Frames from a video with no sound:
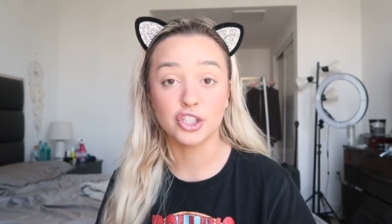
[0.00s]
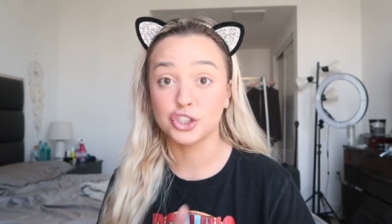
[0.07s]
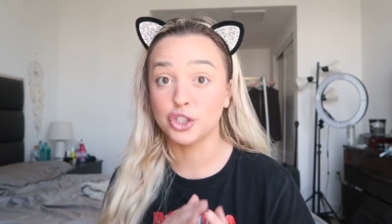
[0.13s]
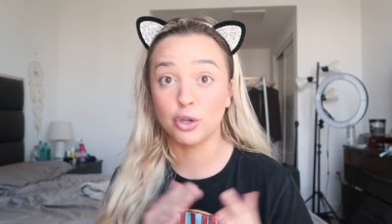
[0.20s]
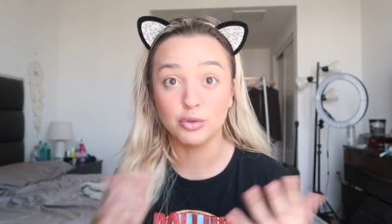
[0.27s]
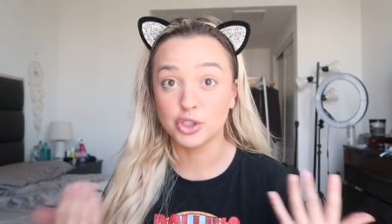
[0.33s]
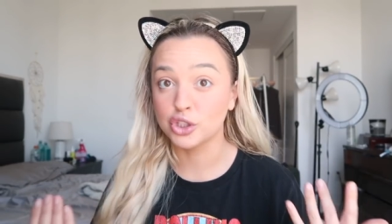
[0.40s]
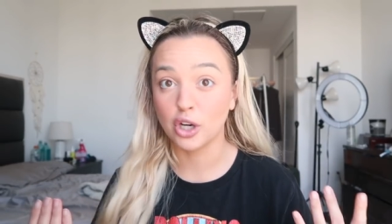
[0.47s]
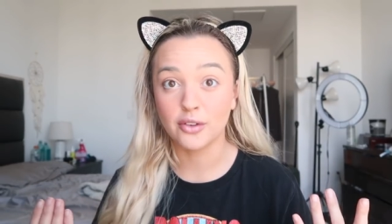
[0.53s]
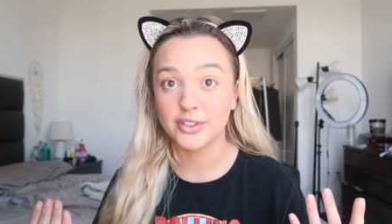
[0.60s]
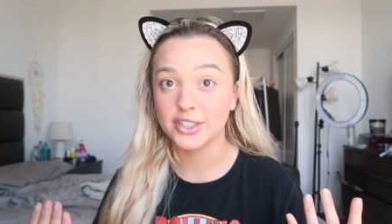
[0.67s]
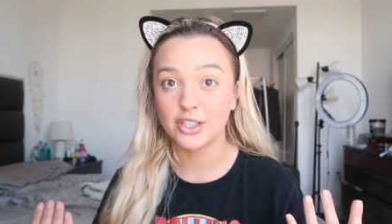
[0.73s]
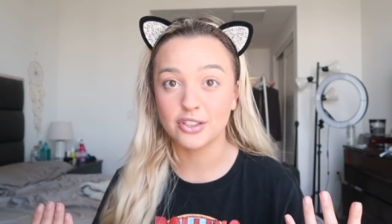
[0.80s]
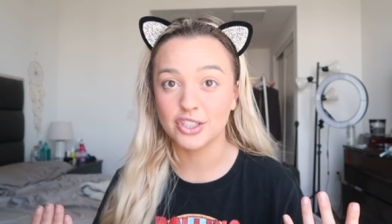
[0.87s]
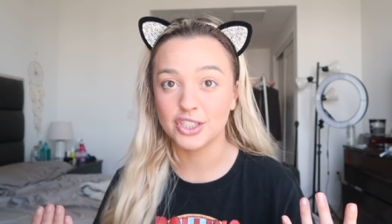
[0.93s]
There's no
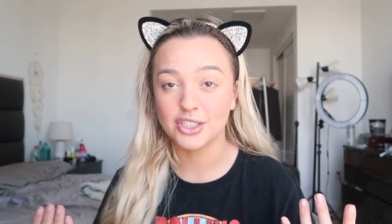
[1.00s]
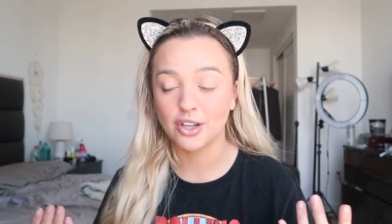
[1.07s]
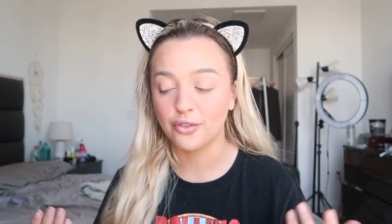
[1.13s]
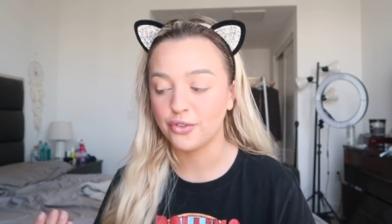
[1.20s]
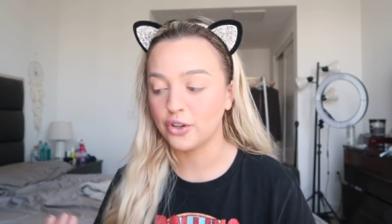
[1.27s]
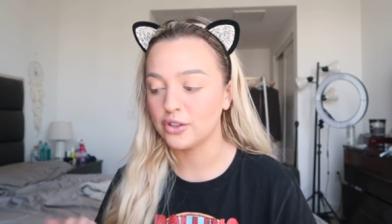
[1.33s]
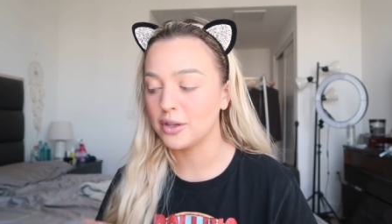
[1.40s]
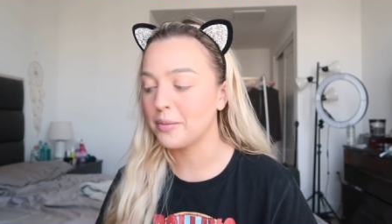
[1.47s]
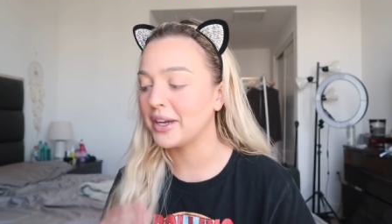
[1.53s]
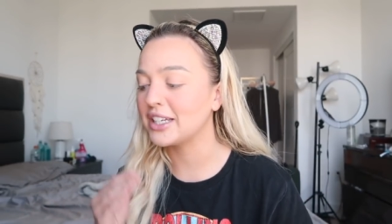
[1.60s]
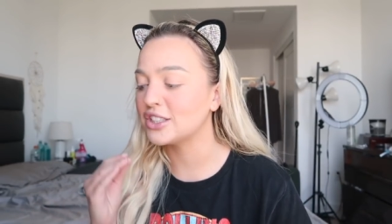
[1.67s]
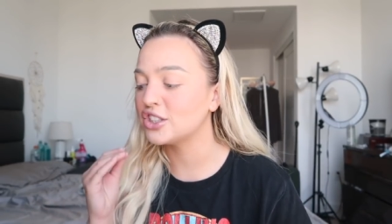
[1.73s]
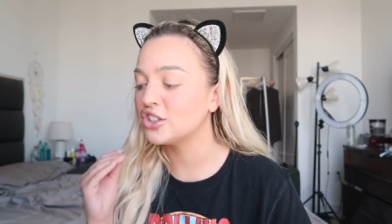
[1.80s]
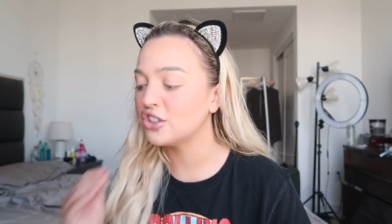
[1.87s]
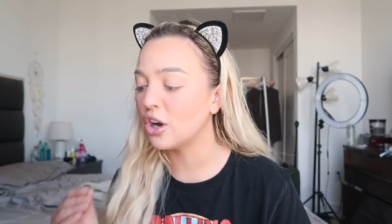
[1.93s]
service on your cell phone that make
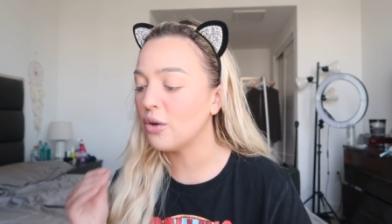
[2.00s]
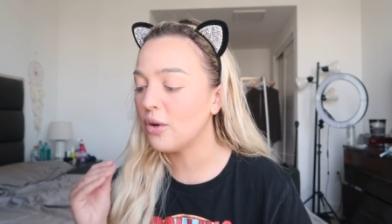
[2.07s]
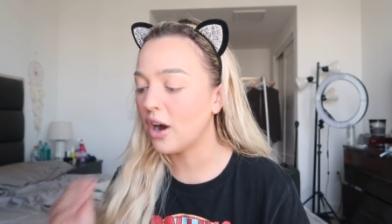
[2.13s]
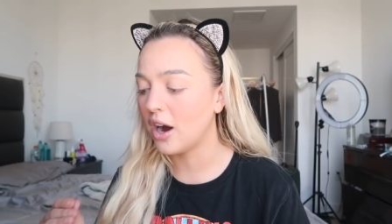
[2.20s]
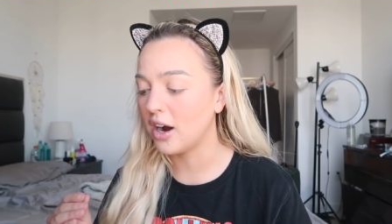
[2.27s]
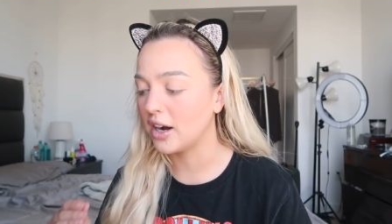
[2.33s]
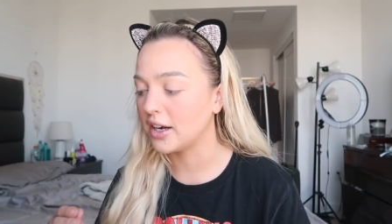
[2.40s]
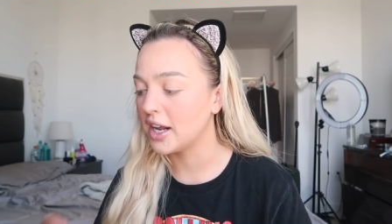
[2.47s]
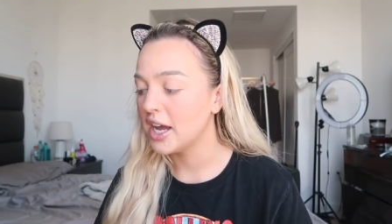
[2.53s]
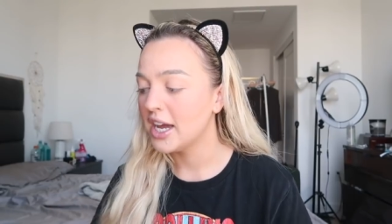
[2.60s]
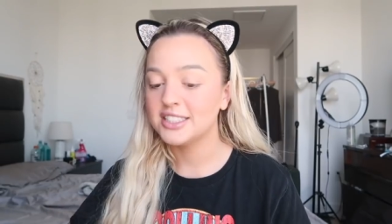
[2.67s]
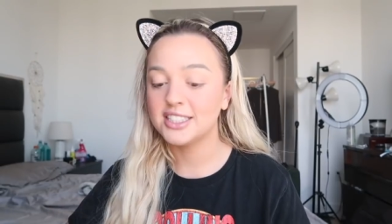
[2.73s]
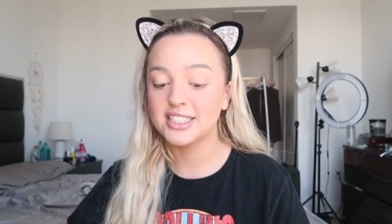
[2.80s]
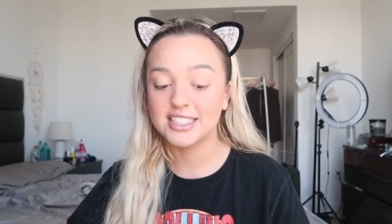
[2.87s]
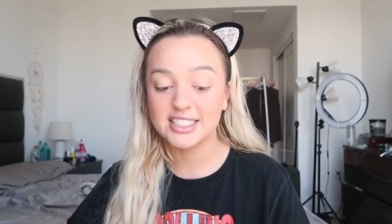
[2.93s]
it so hard
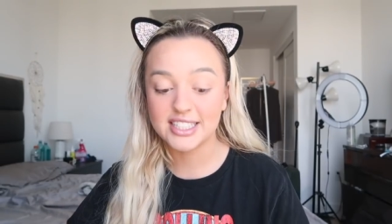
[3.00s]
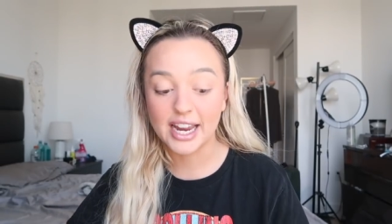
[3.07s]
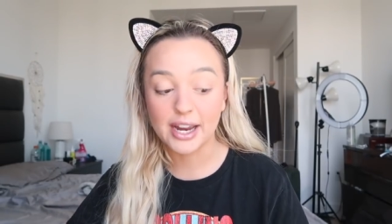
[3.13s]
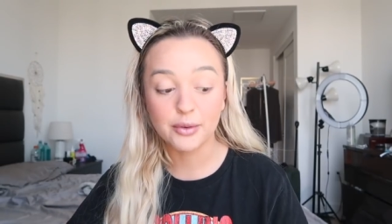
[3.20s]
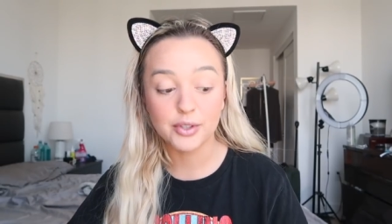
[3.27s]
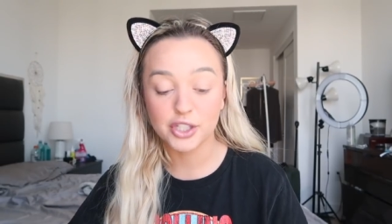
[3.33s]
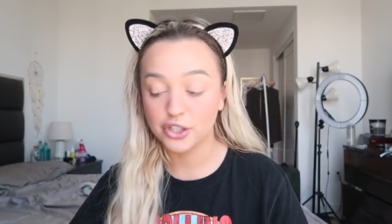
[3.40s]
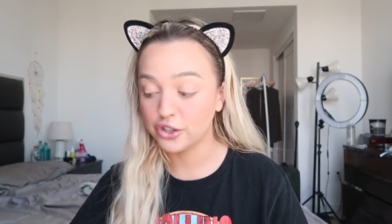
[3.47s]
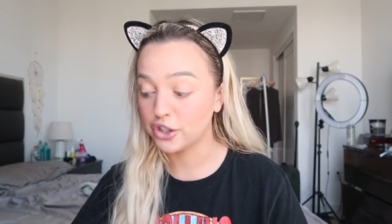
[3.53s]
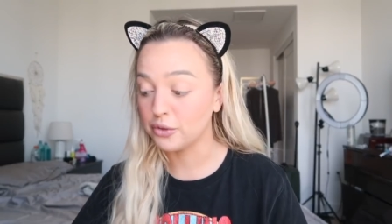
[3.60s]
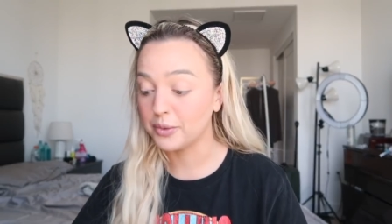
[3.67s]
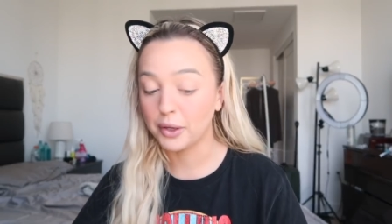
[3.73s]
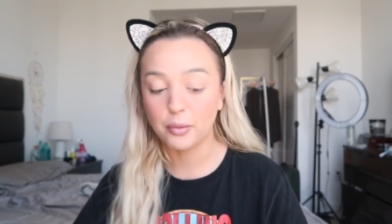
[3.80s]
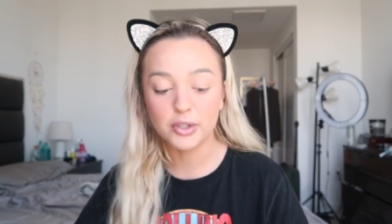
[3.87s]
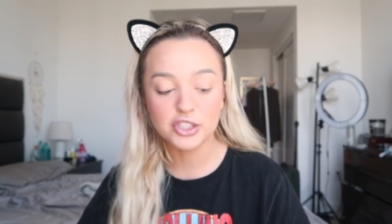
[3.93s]
to stay with your
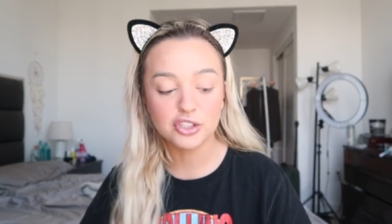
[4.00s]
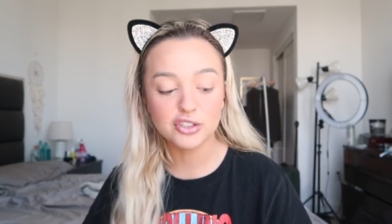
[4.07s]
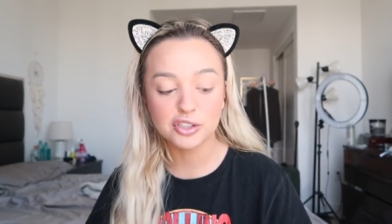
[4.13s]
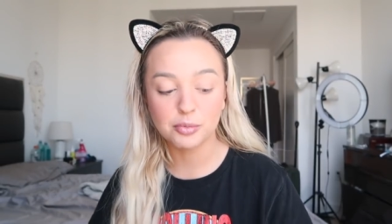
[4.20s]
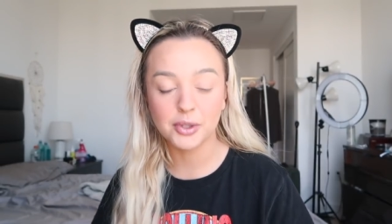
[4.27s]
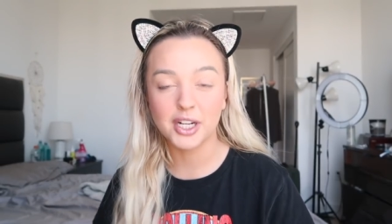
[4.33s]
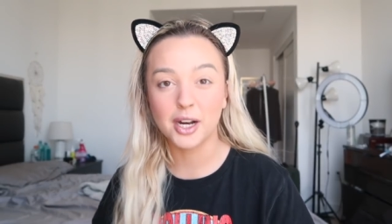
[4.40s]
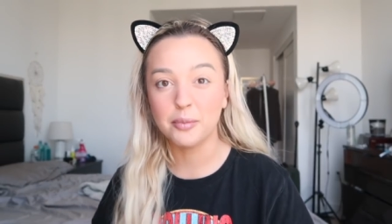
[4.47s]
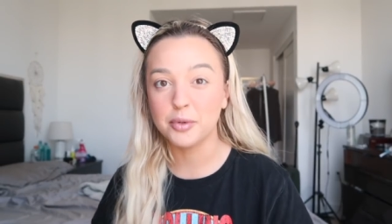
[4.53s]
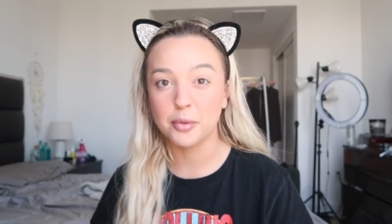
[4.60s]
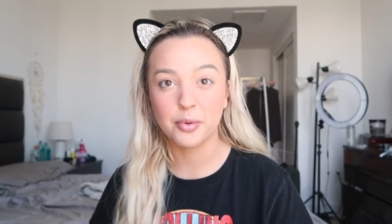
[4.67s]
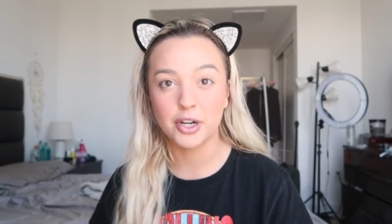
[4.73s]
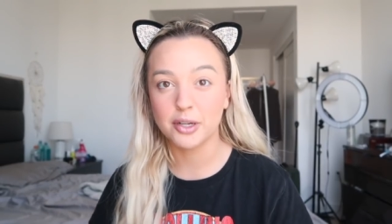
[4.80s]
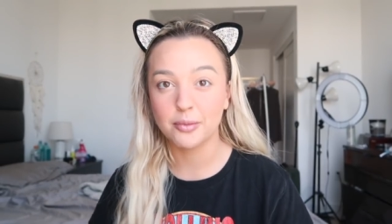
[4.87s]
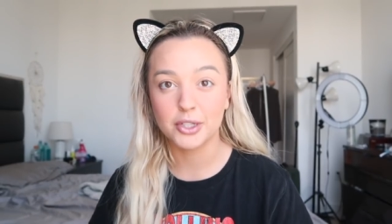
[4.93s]
group. Like once you split up, you're
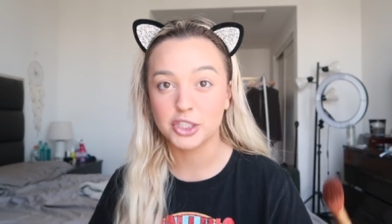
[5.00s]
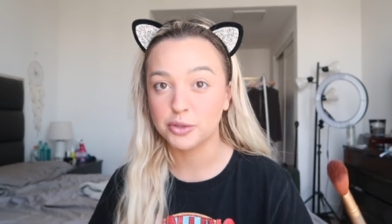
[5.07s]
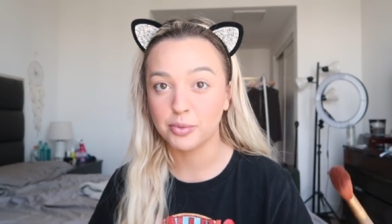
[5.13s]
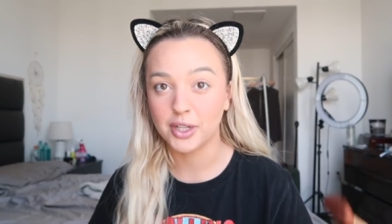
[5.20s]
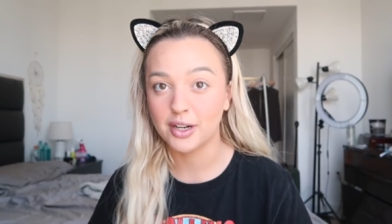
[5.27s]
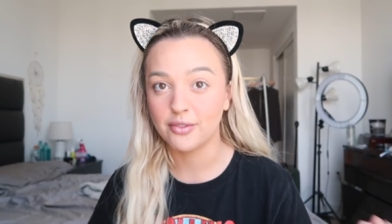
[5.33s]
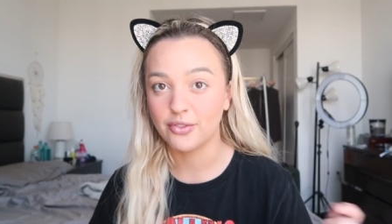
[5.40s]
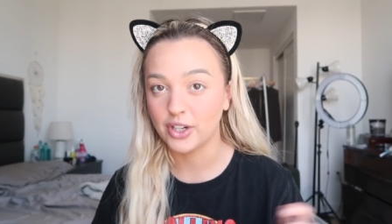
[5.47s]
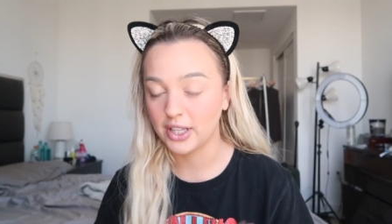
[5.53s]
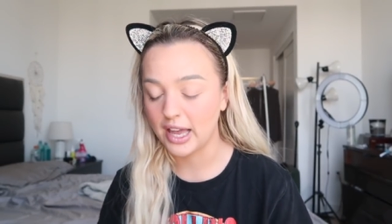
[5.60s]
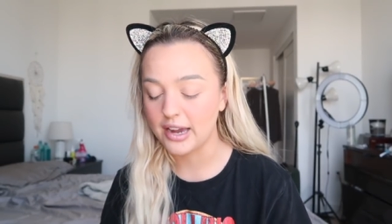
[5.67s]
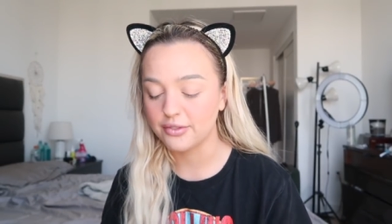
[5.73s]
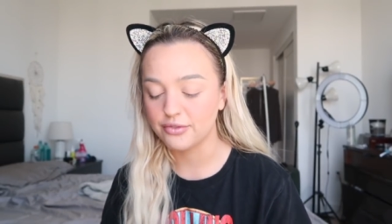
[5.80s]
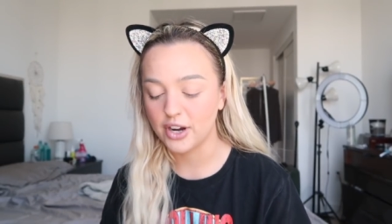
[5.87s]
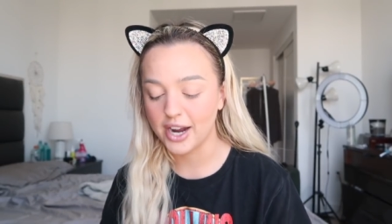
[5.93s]
pretty much split up for
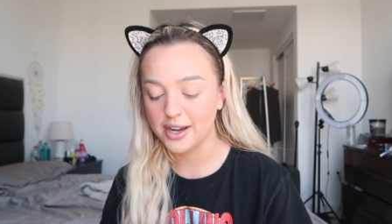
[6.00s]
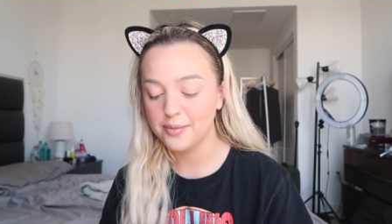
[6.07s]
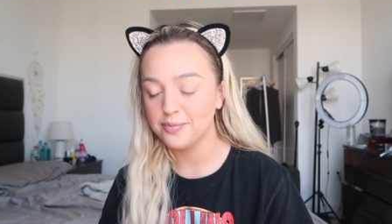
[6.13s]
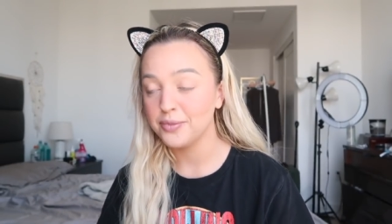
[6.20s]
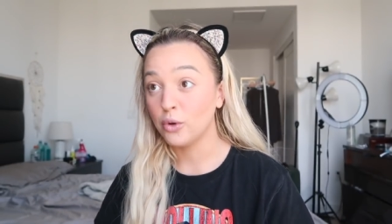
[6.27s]
life, right?